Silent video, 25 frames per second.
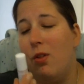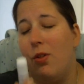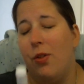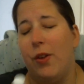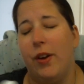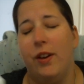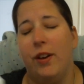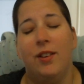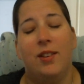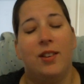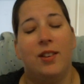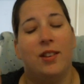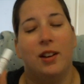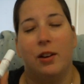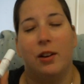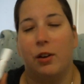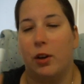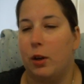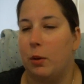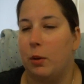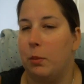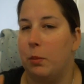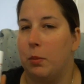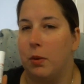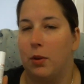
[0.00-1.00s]
This
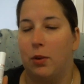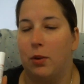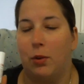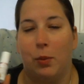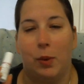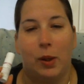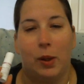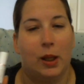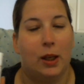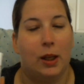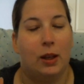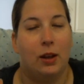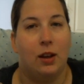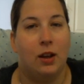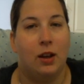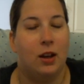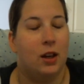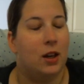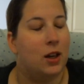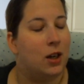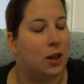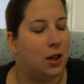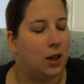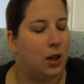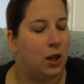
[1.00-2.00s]
serum is really
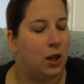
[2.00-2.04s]
good.